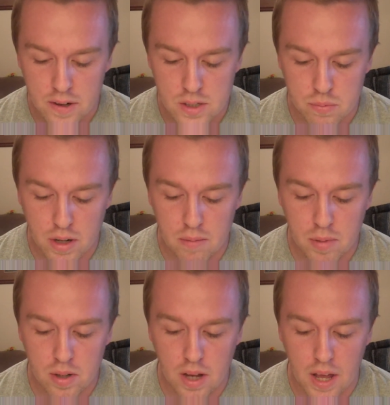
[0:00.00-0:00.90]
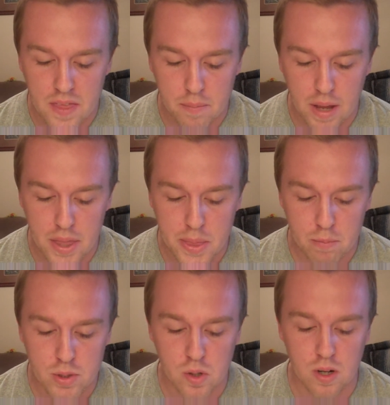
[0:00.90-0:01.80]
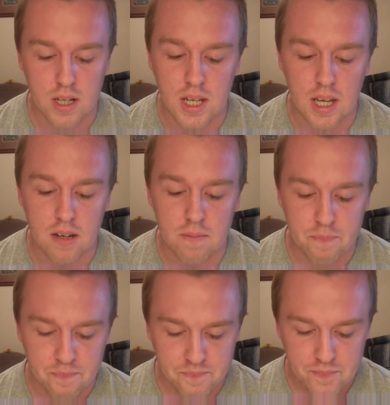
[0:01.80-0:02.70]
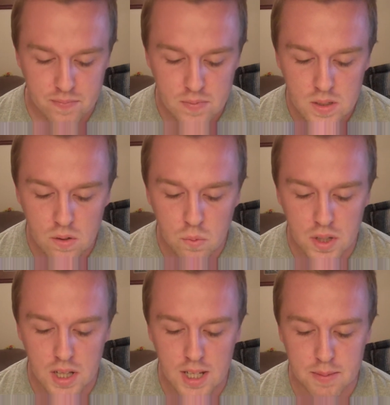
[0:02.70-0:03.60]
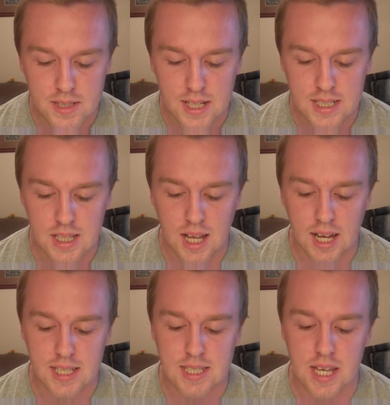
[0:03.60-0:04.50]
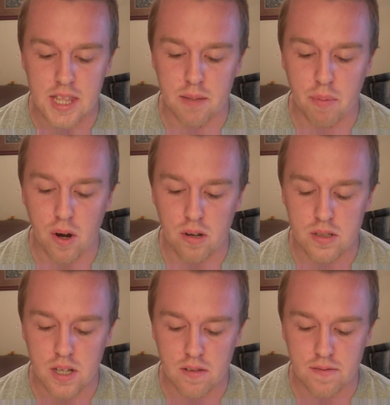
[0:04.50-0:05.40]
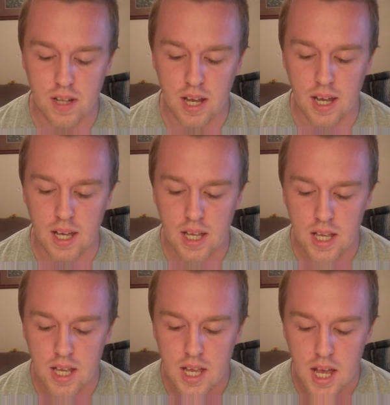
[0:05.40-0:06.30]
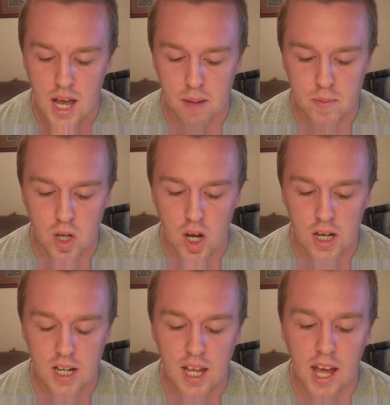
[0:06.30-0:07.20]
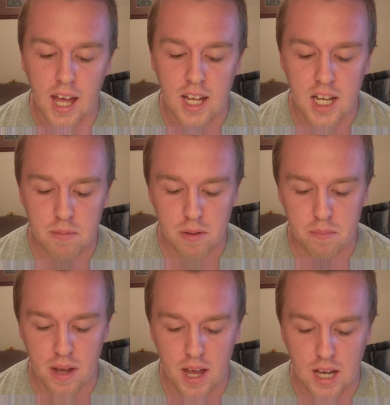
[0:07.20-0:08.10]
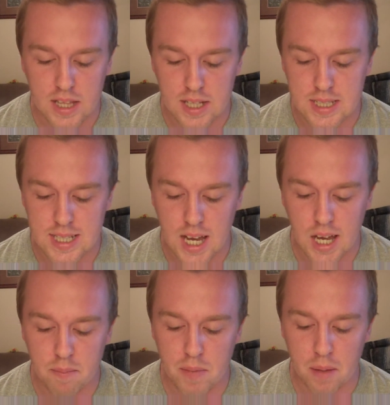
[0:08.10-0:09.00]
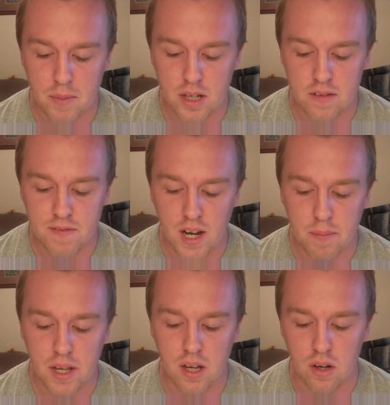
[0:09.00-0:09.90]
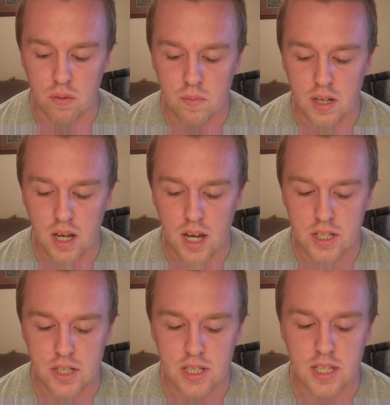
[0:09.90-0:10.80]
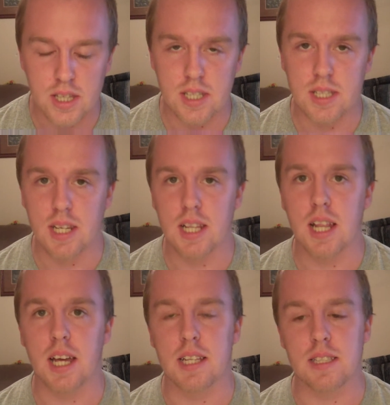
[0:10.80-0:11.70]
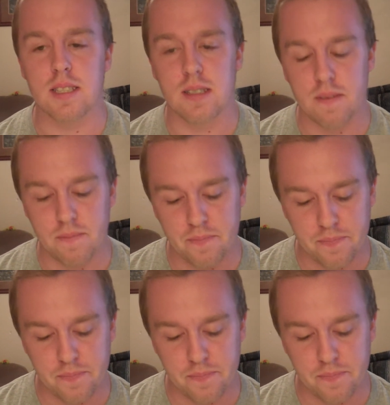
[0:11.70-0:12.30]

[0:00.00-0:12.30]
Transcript: There's a rainbow on the bathroom door again, where the lipstick slides and the pearls all fly. I'm gone and I ain't coming back. This time I'm gonna find my home underneath the city lights.